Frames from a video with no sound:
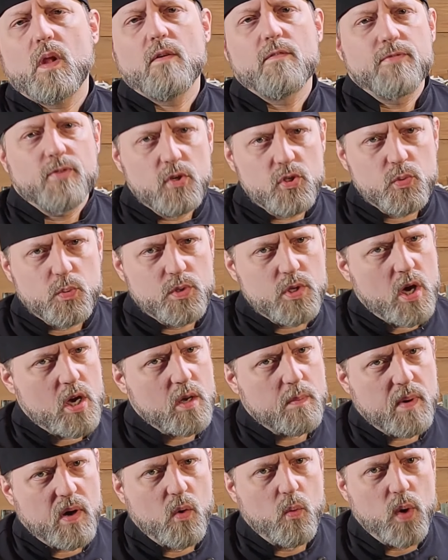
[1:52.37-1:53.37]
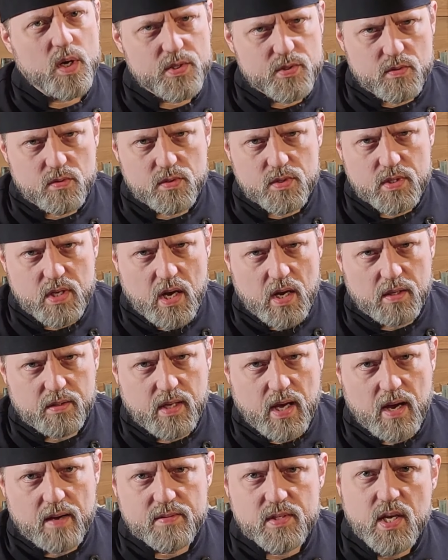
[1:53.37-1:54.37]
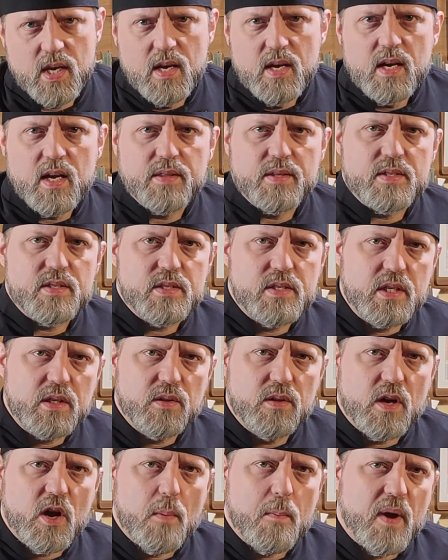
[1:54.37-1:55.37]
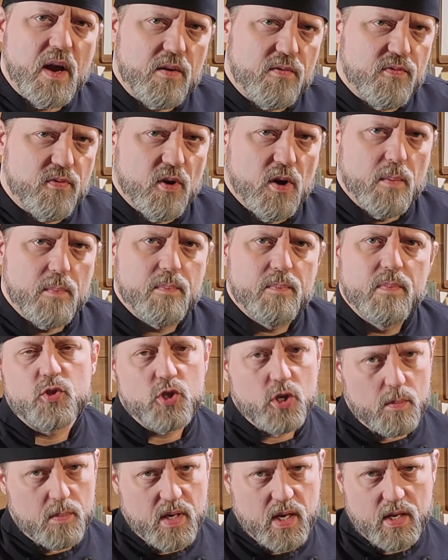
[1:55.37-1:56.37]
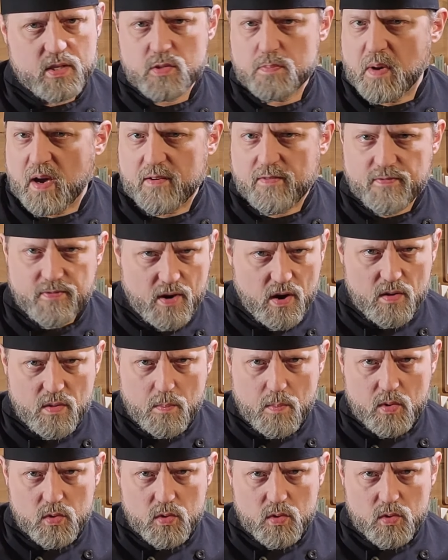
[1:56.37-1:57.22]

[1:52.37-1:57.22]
First, we'll talk about Western-style knives and the steel they are made from. Germany is by far the